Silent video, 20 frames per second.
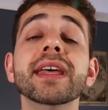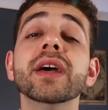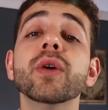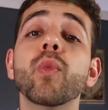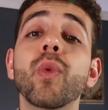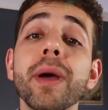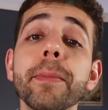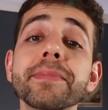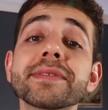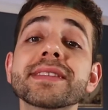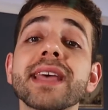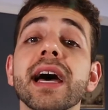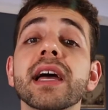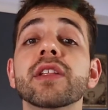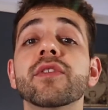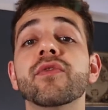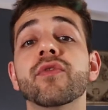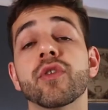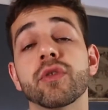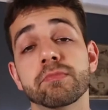the
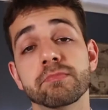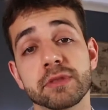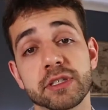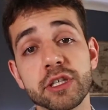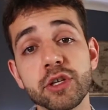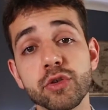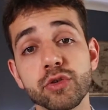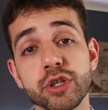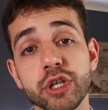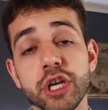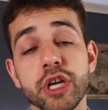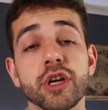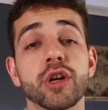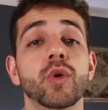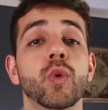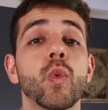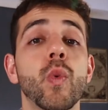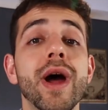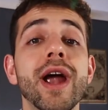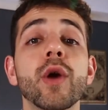website from
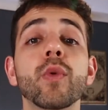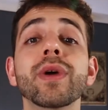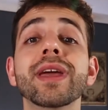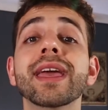ZeroTier where